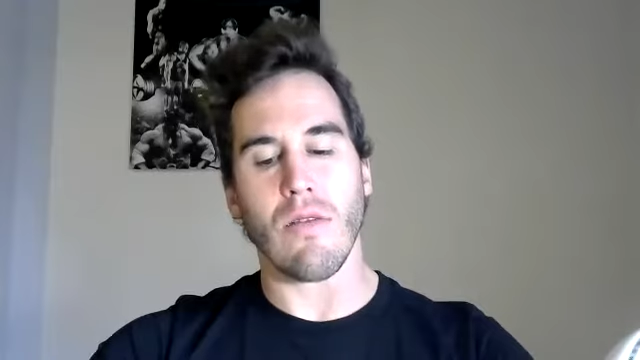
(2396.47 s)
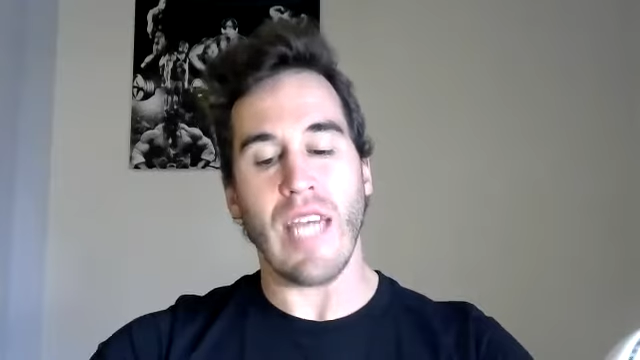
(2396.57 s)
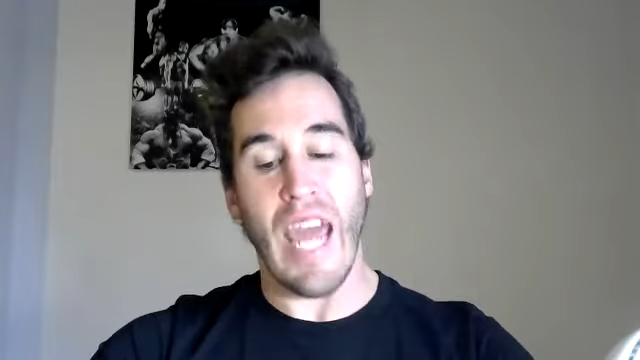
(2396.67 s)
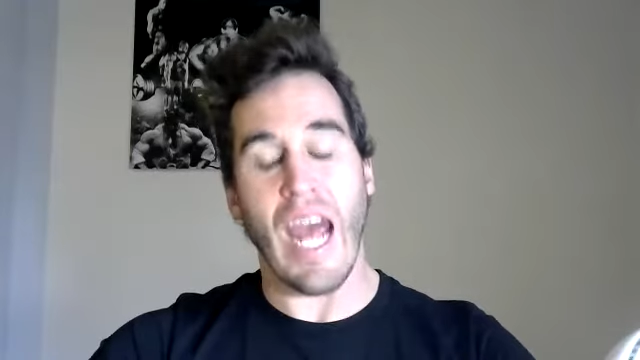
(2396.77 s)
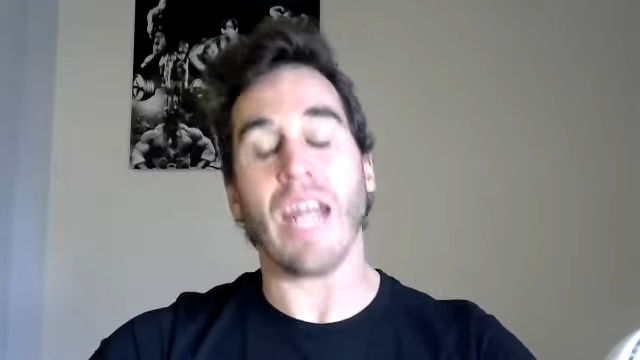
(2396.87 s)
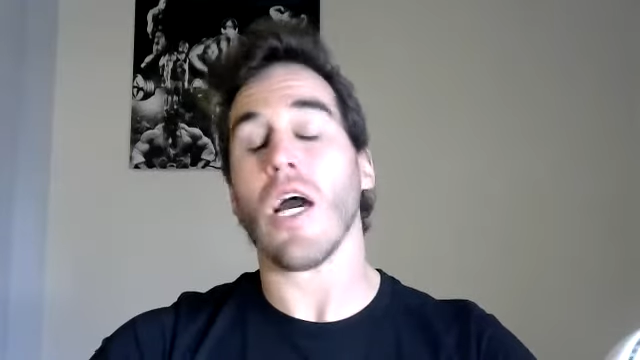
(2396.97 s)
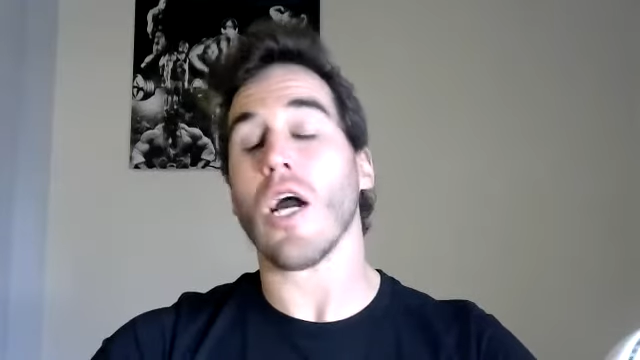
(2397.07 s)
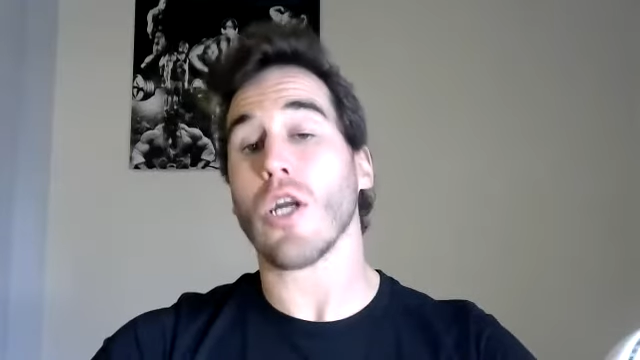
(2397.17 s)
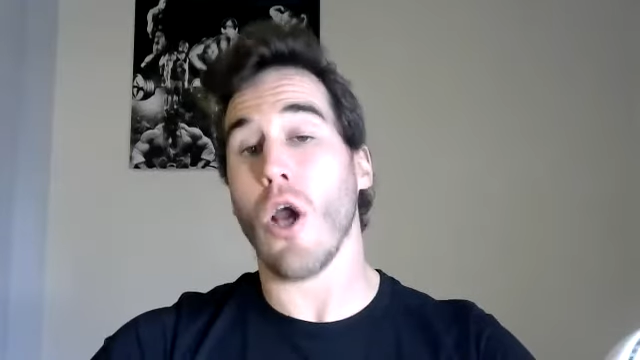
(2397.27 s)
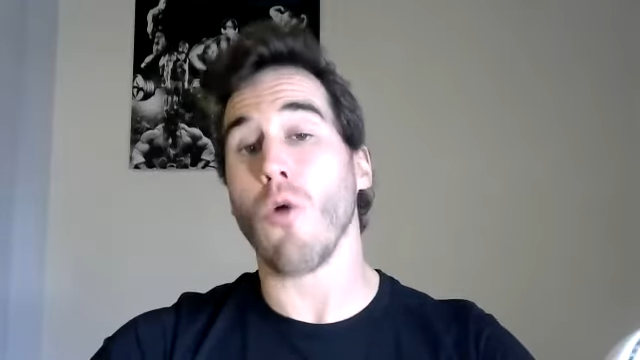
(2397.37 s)
can a
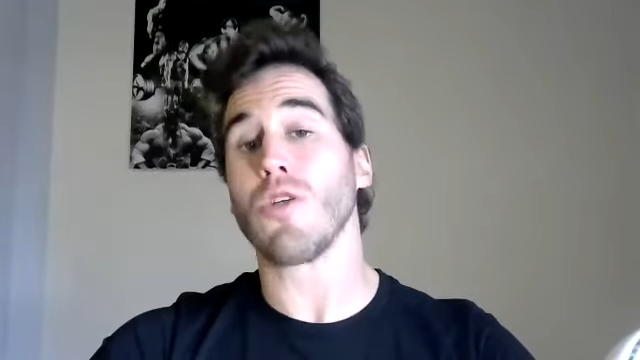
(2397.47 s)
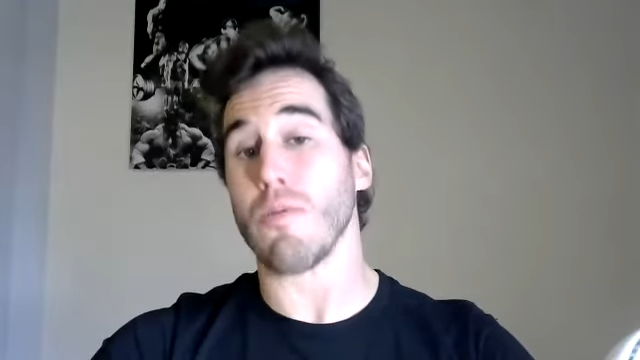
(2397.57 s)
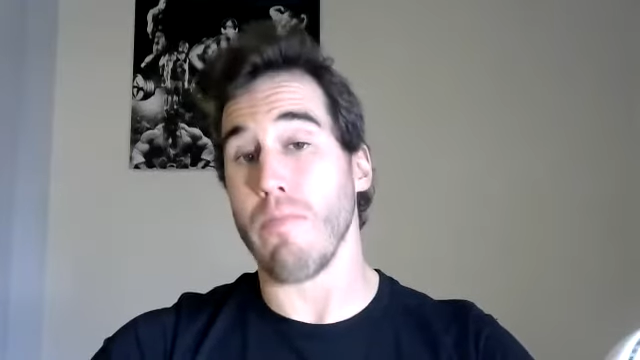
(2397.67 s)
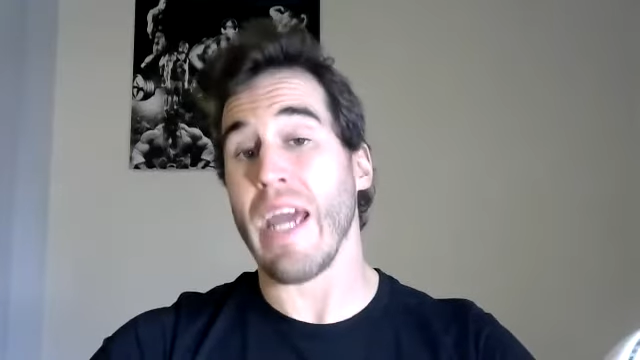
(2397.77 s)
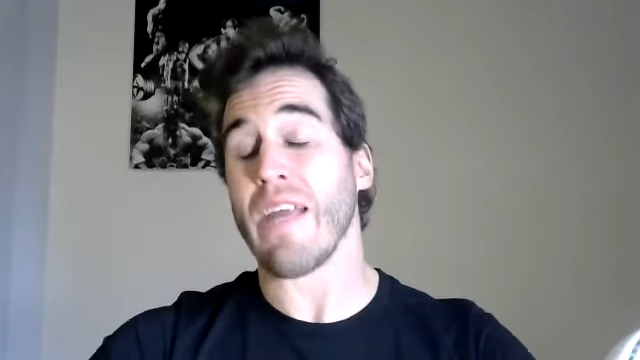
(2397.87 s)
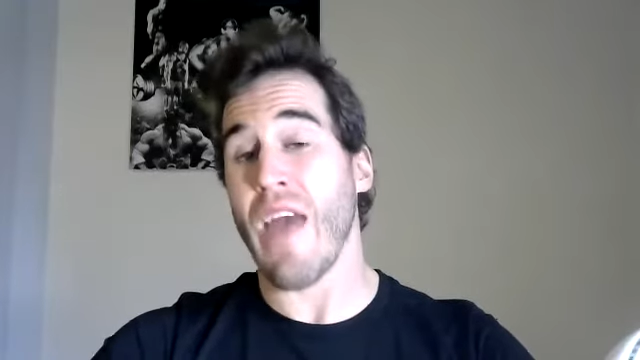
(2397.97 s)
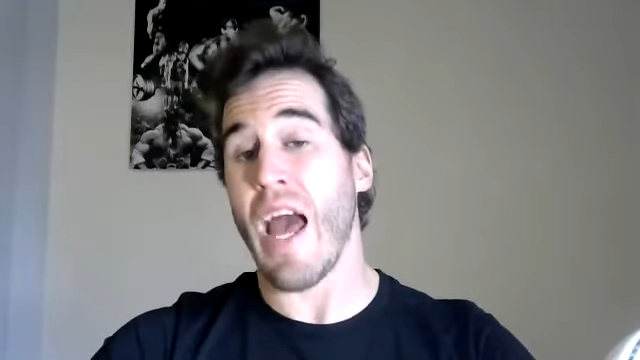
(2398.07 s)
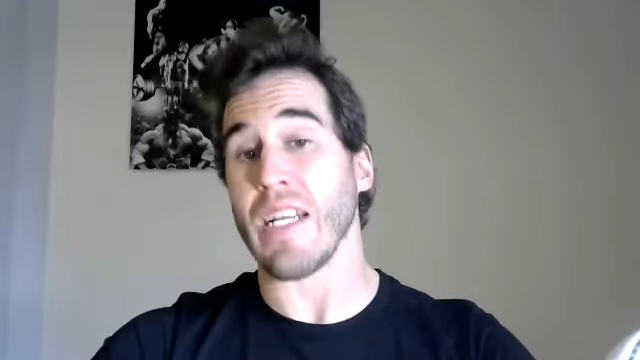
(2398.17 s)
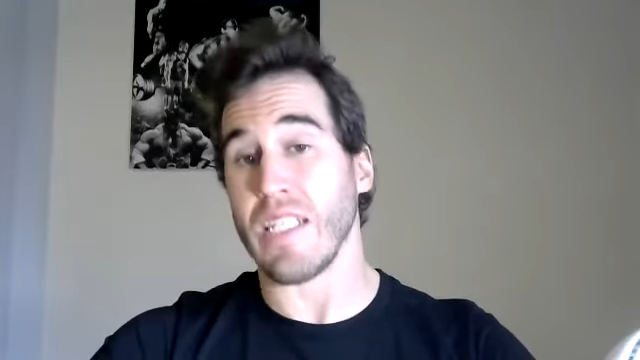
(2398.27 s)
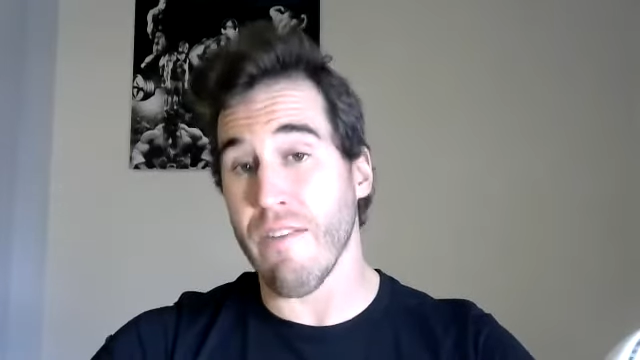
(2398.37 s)
coach make
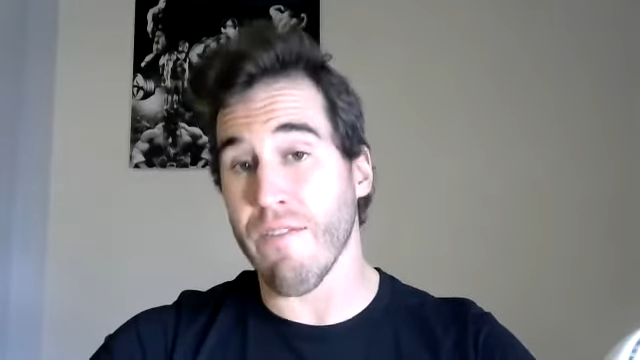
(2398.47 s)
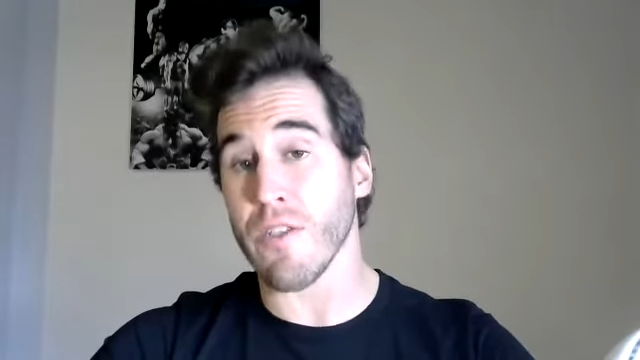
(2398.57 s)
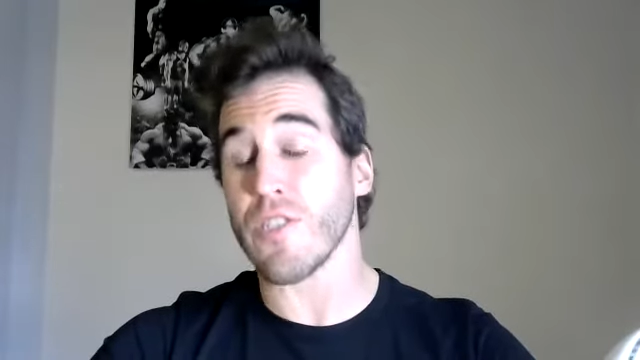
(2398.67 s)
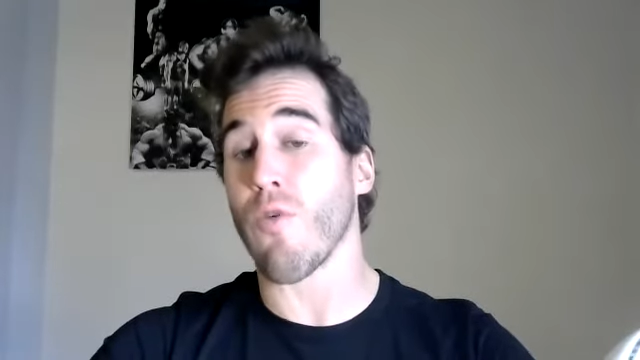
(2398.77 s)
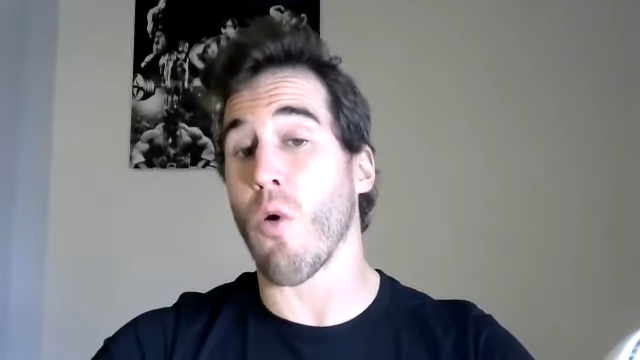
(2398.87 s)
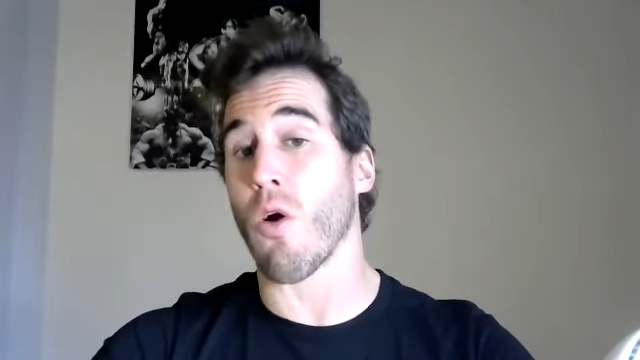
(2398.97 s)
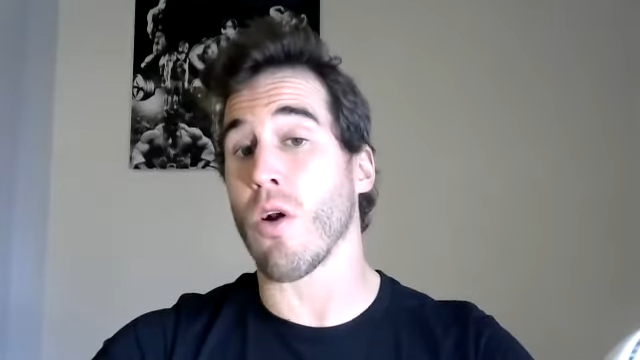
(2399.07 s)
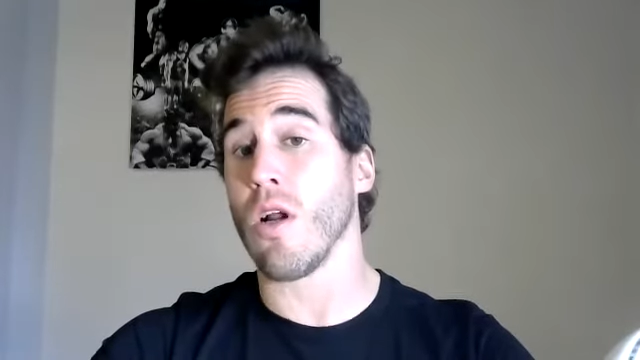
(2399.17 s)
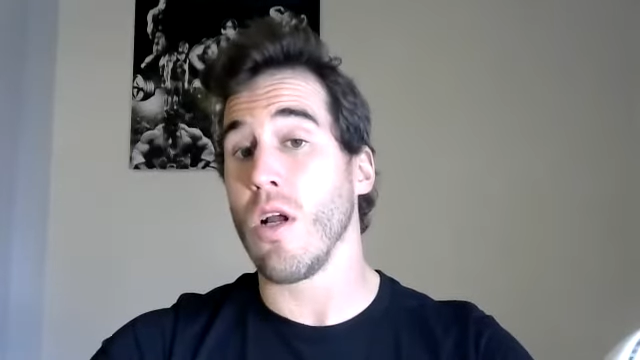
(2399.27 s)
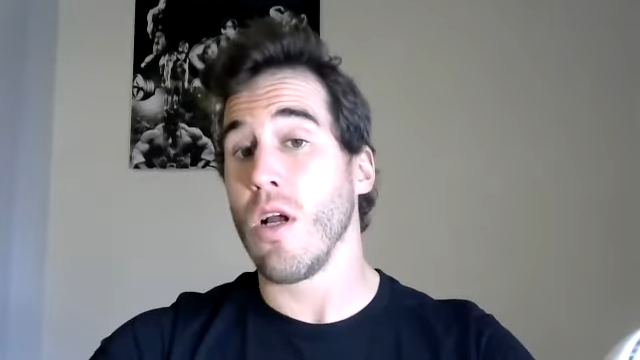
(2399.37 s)
that difference
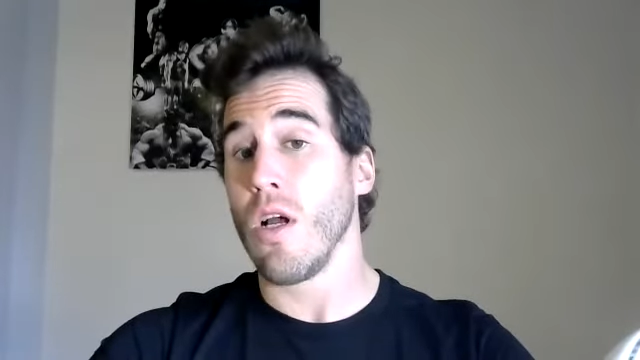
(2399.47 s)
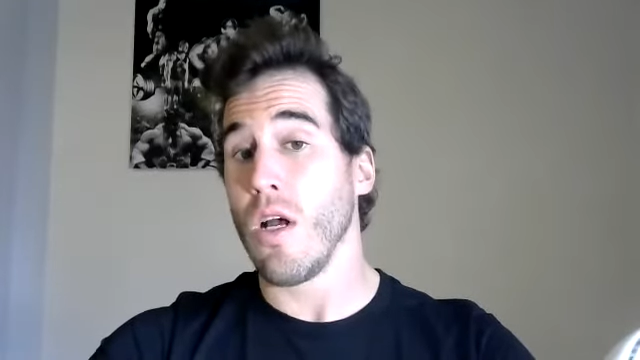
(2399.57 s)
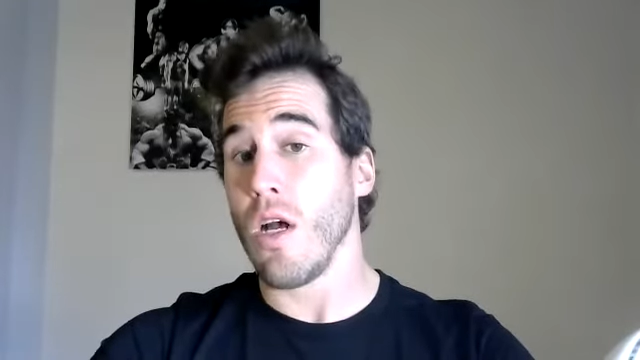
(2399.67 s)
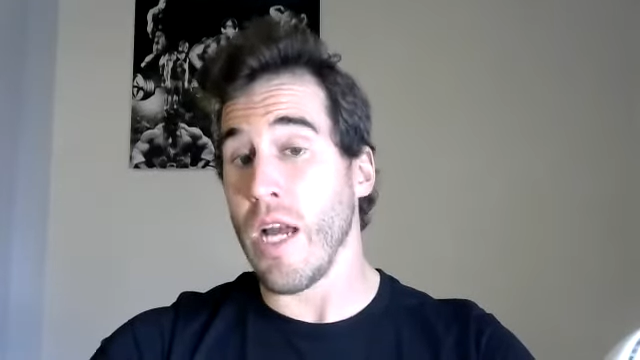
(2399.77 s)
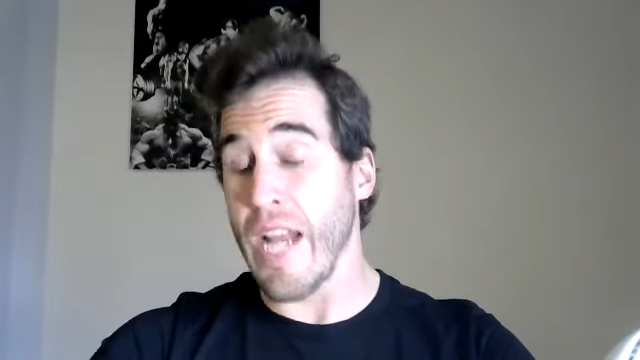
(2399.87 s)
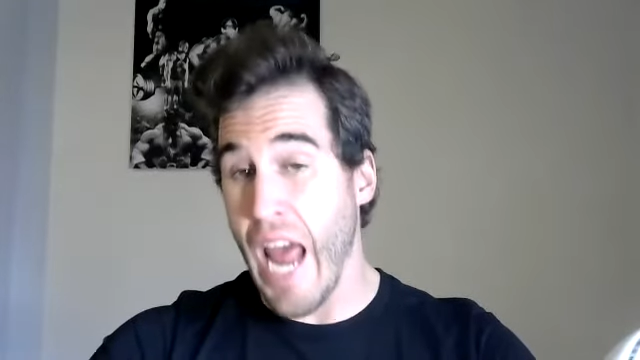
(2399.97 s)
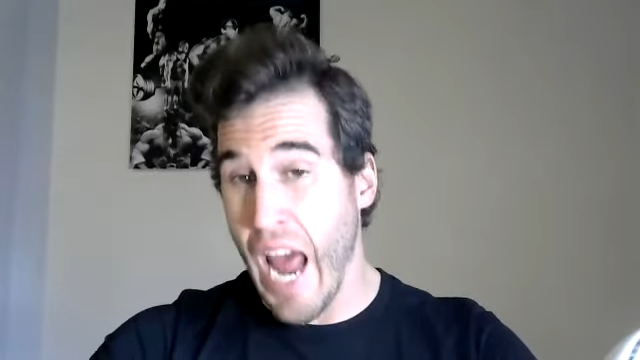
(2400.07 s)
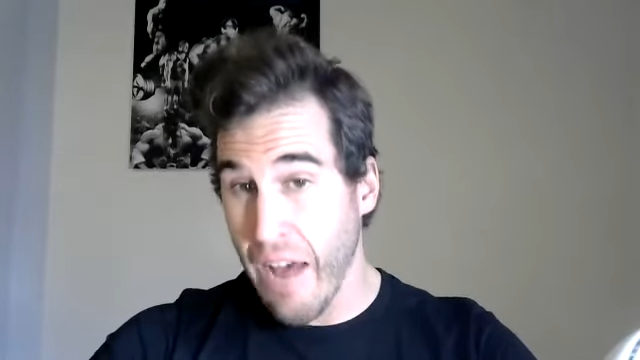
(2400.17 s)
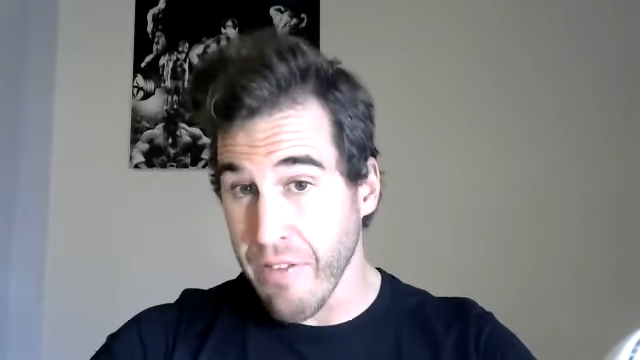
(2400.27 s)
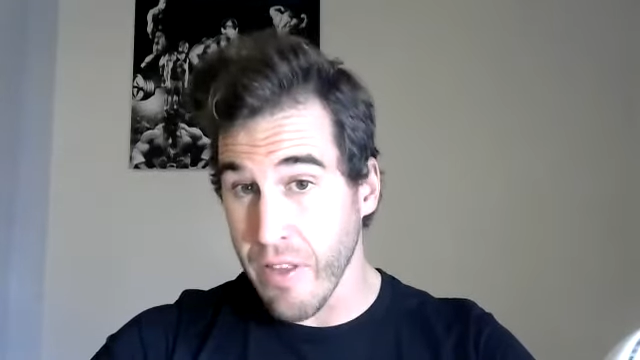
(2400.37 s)
for an
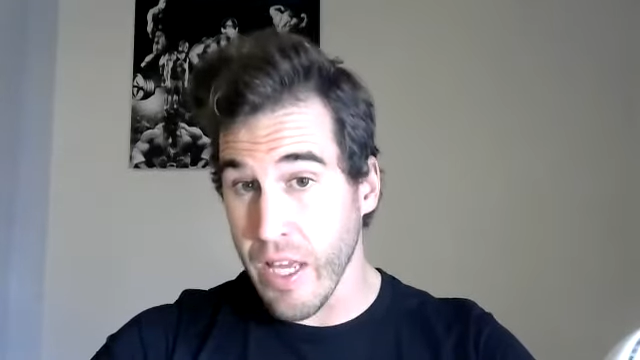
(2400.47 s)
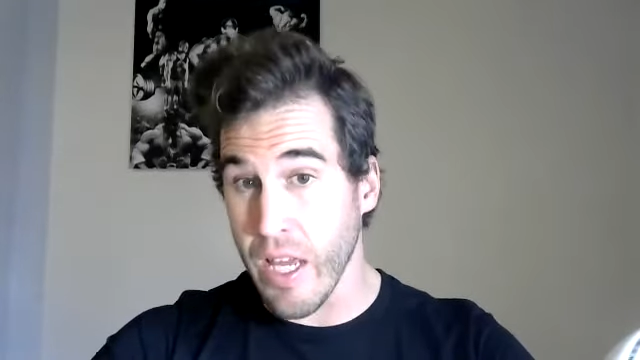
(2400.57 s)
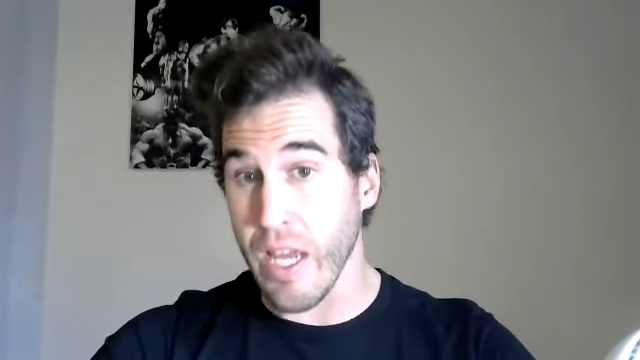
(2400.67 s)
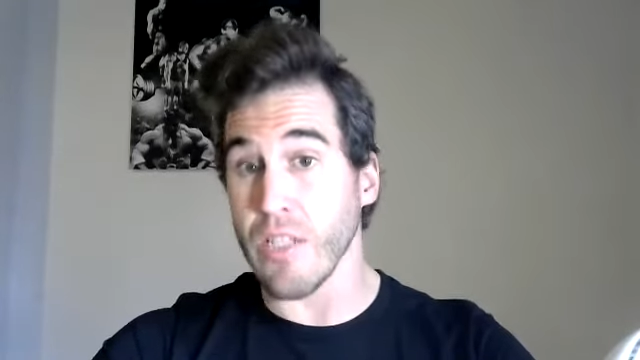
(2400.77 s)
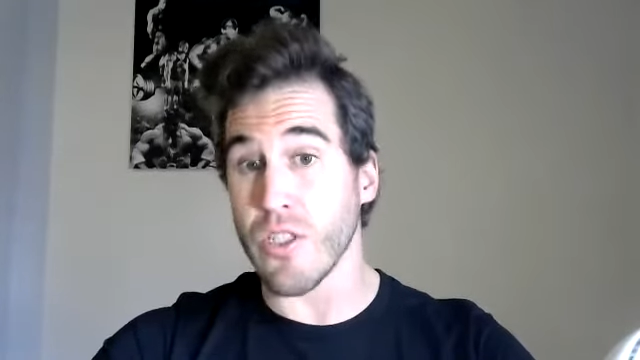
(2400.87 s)
athlete in